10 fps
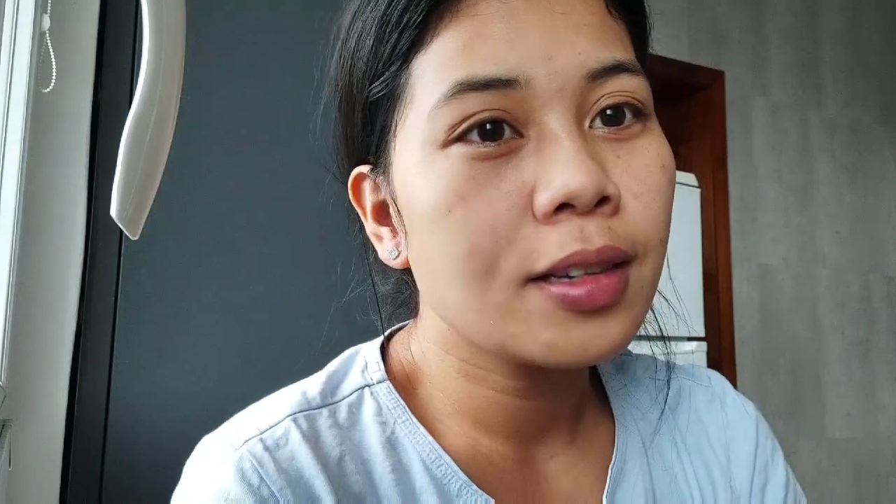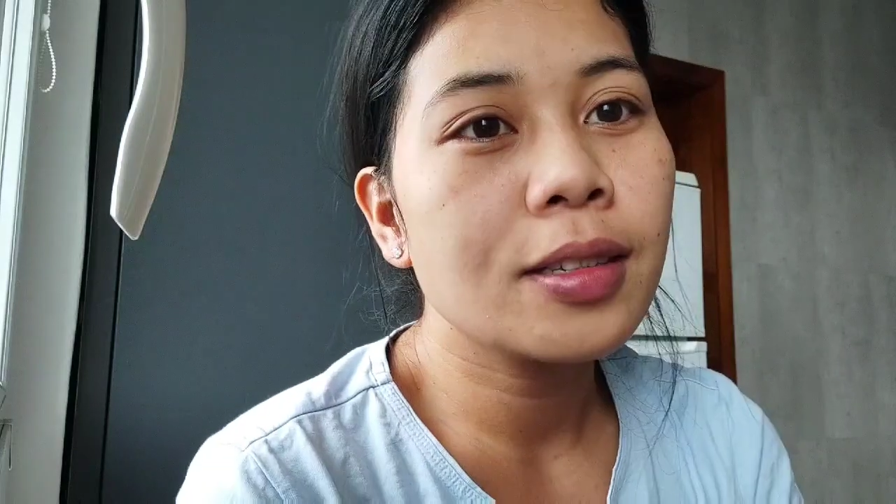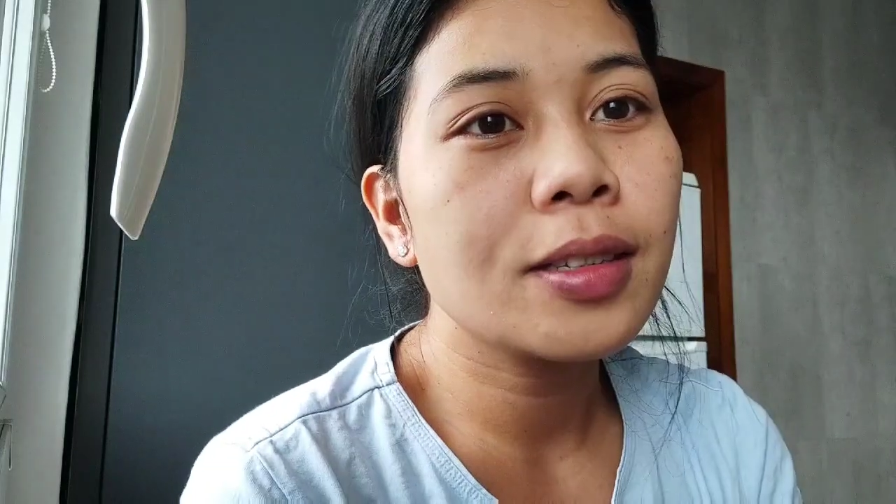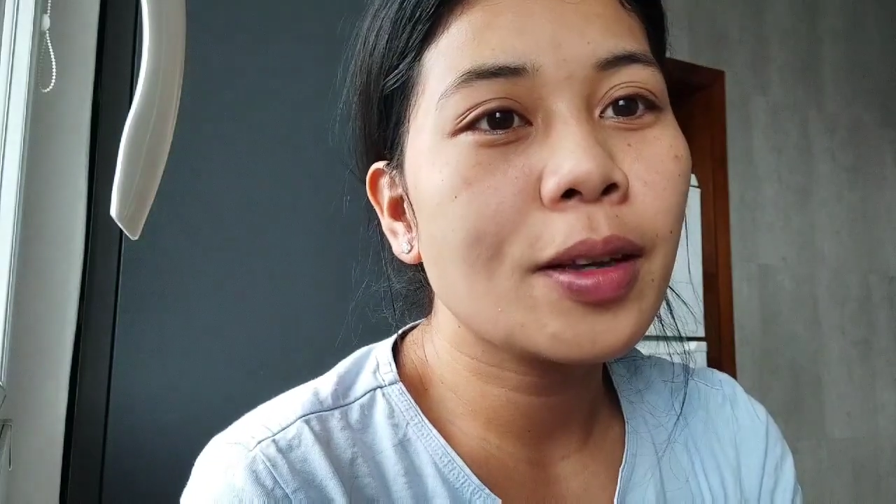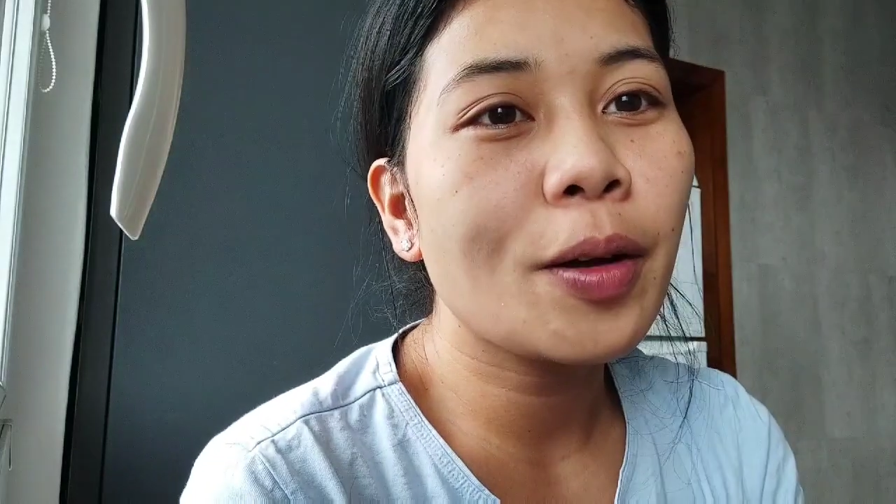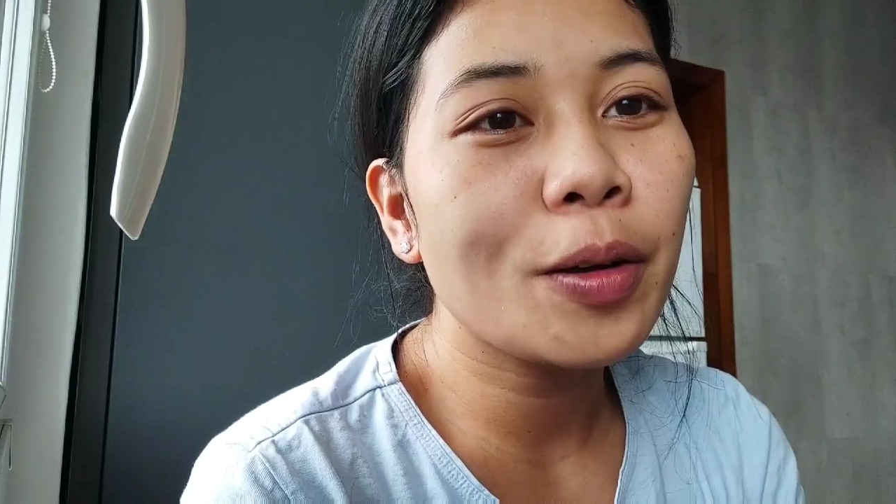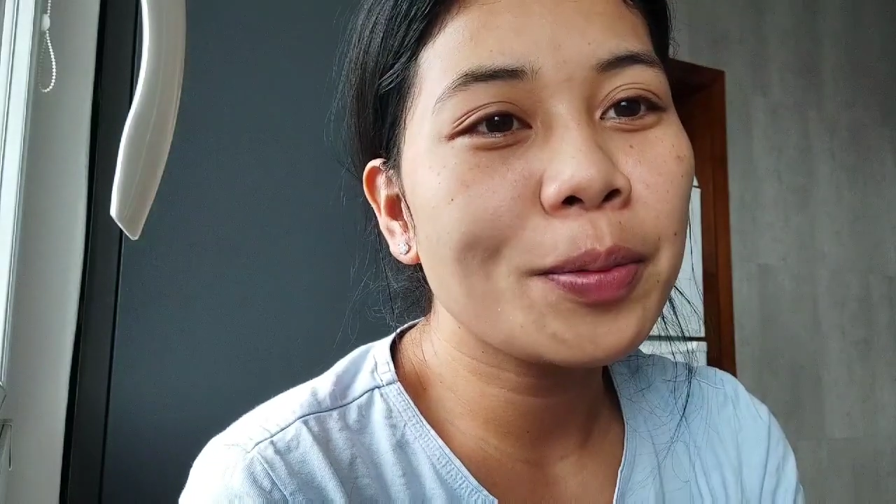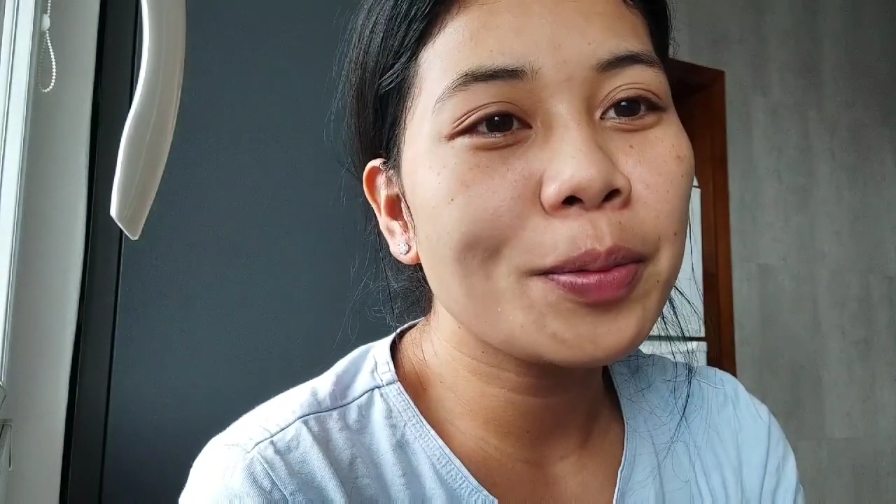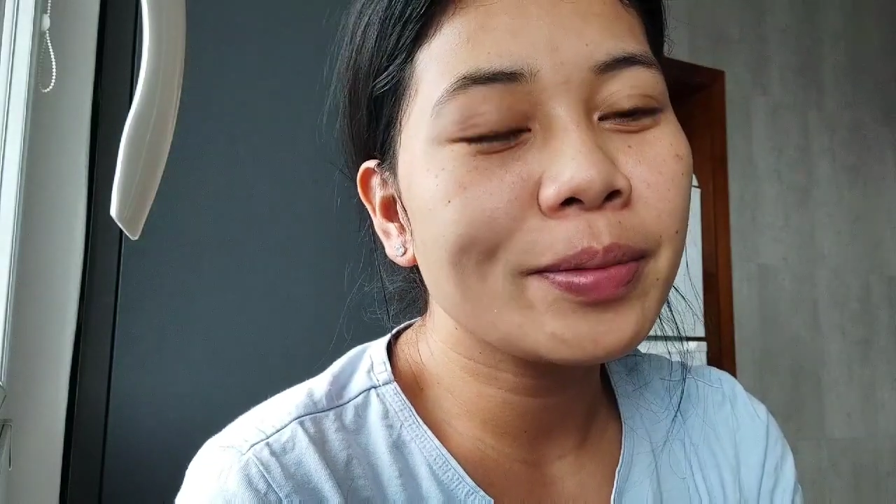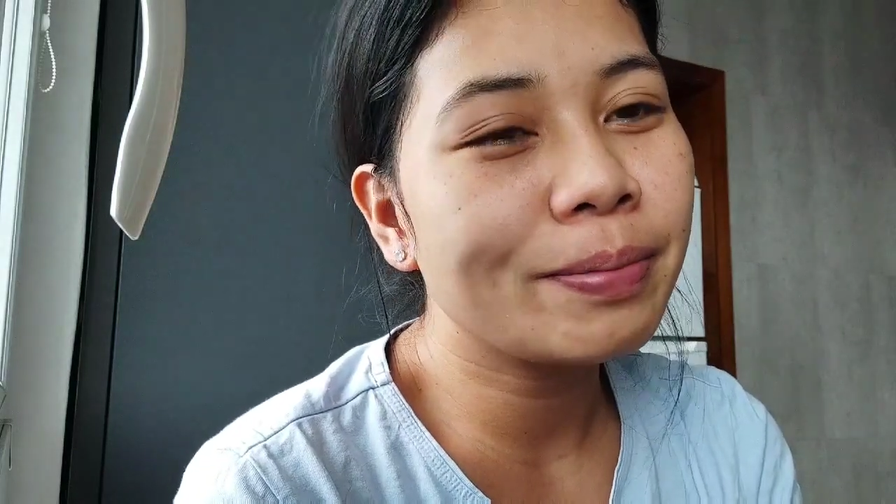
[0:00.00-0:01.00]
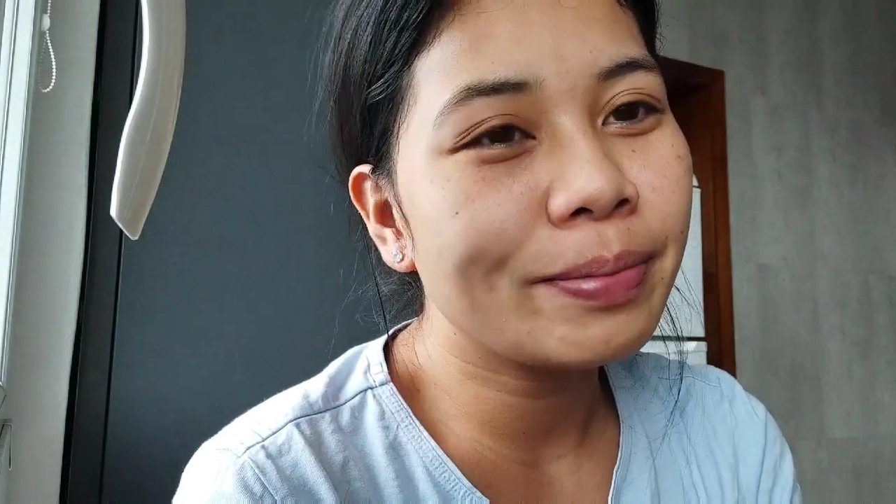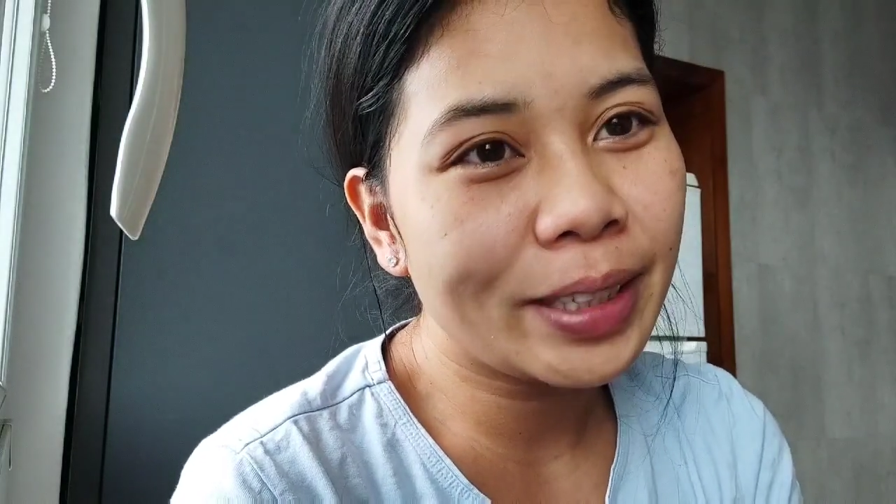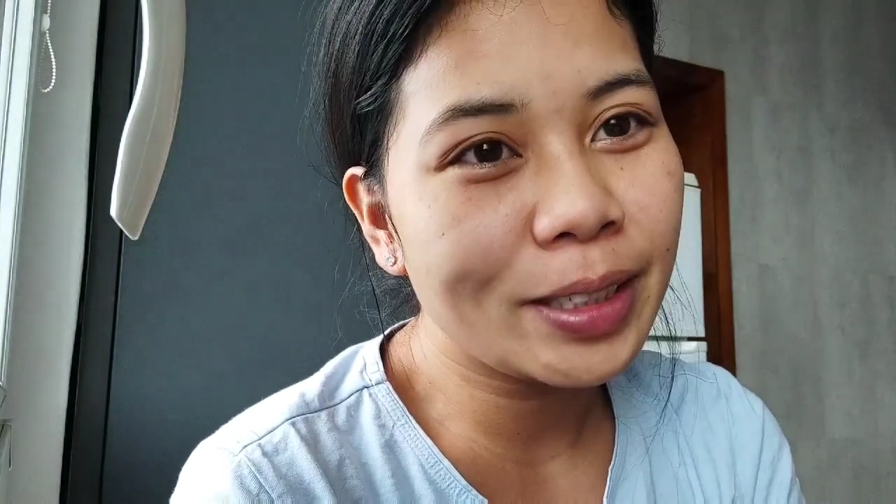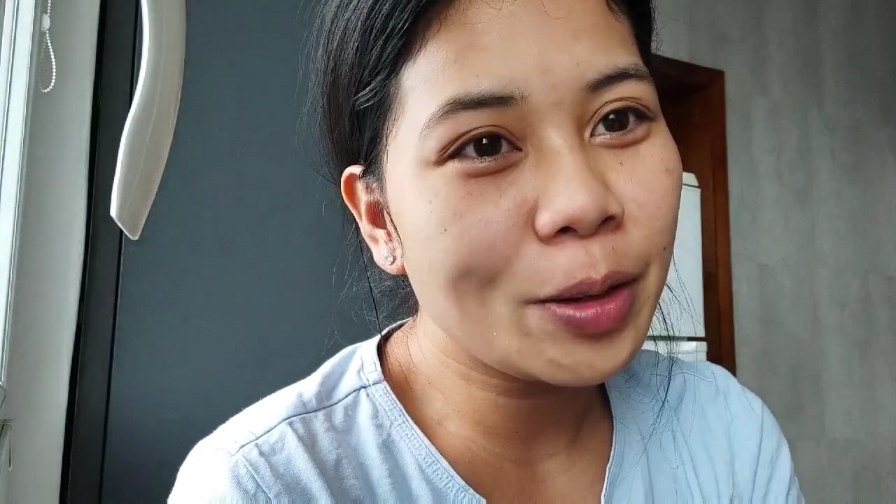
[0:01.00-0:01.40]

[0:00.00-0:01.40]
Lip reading: So please